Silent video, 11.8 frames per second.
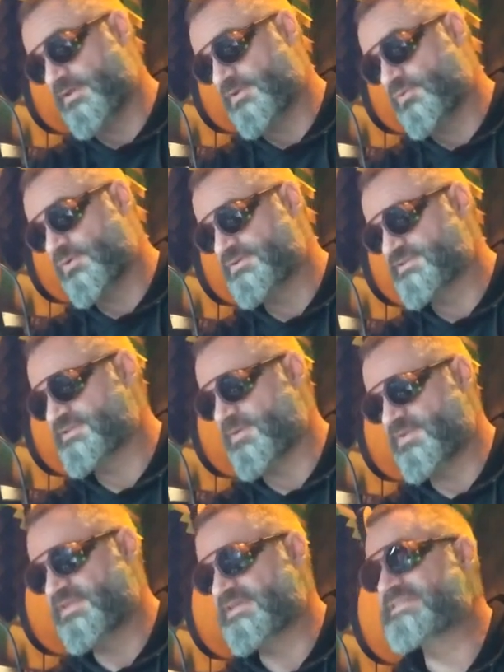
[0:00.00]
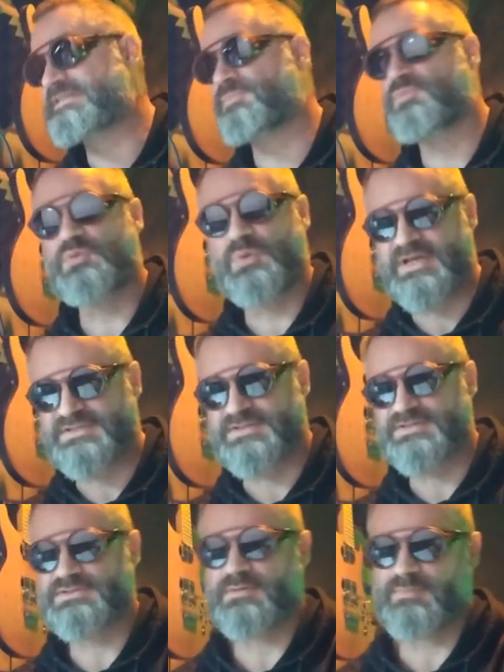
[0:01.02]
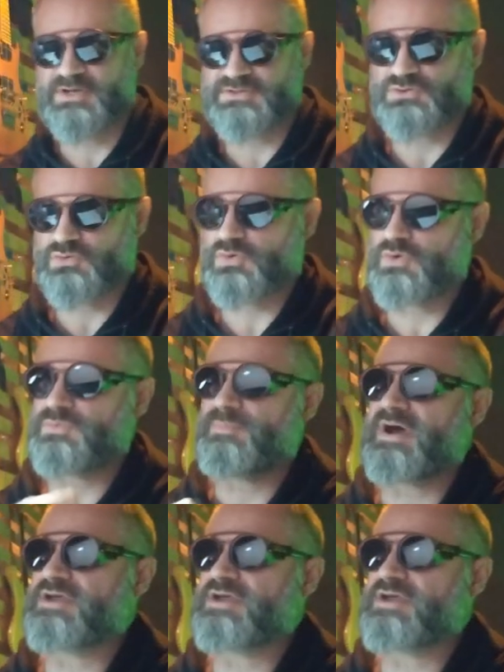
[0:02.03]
in other words, something that suppresses muscle growth.